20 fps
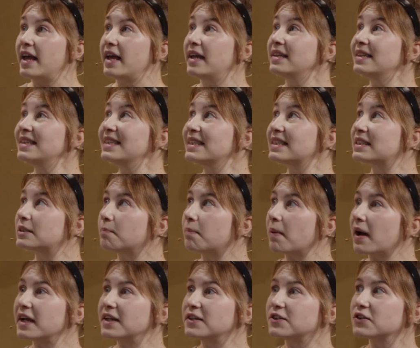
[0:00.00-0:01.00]
In
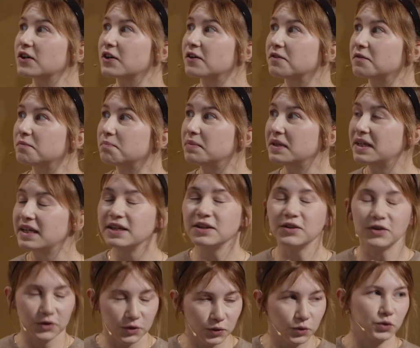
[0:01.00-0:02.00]
spite of
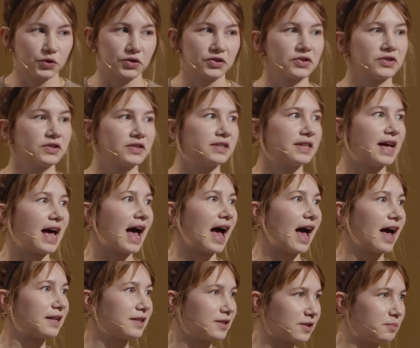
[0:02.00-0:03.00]
being used
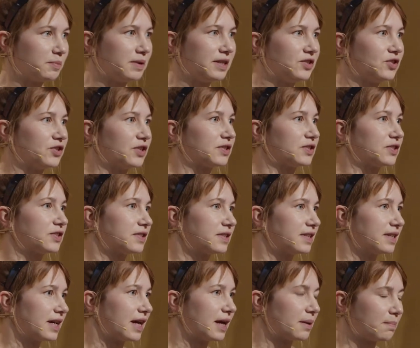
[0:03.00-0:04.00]
at speeches,
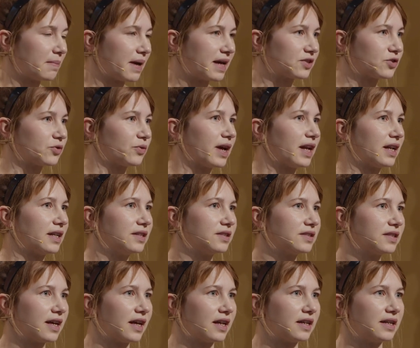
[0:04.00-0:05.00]
at mass
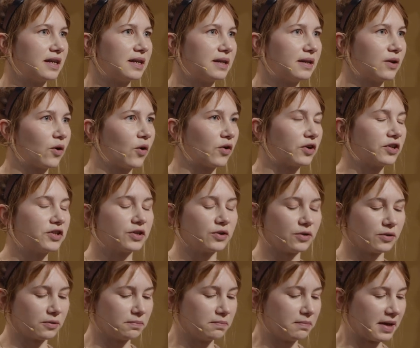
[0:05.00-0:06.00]
rallies, and in
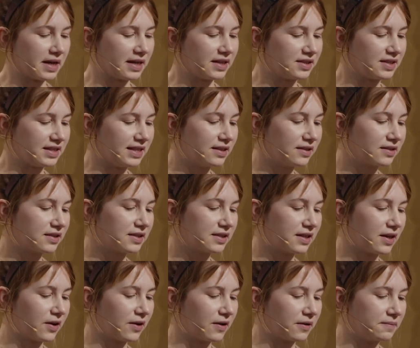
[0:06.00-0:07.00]
article
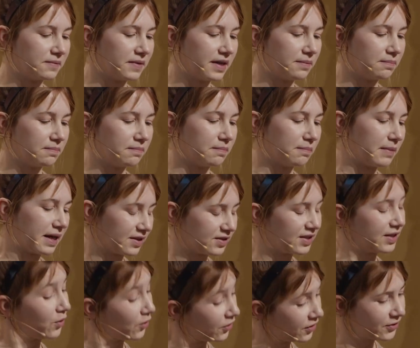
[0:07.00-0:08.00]
magazines,
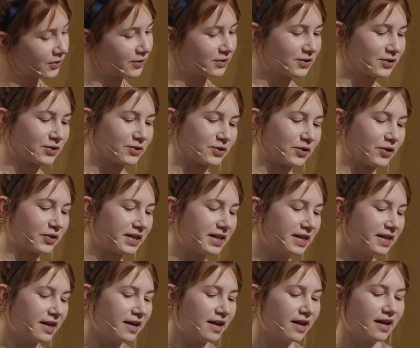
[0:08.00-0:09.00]

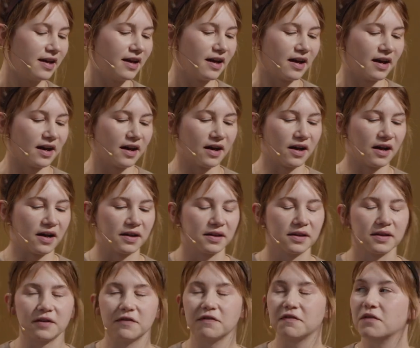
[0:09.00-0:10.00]
the
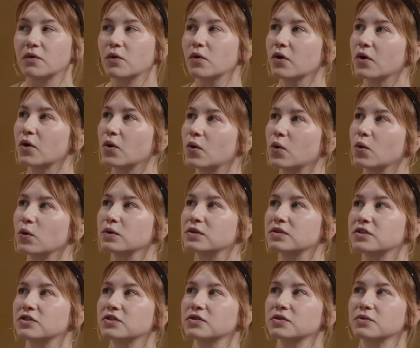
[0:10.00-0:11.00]
four
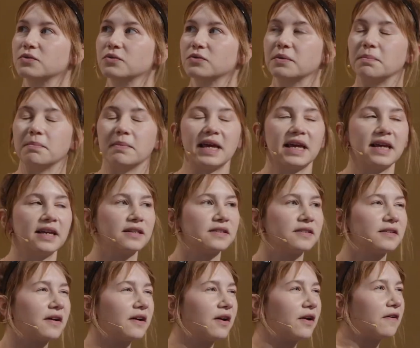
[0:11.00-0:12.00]
olds
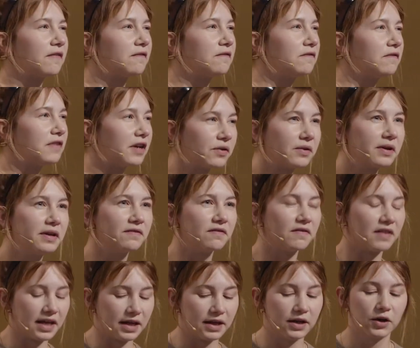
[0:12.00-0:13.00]
remained a very
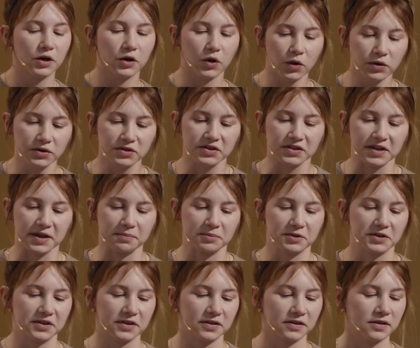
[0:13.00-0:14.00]
vague
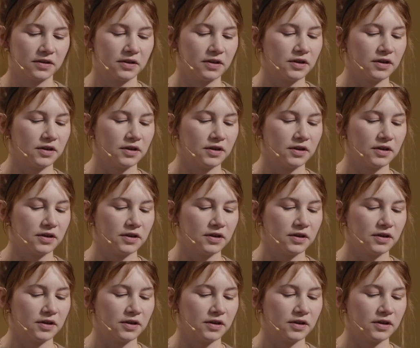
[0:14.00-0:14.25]
concept.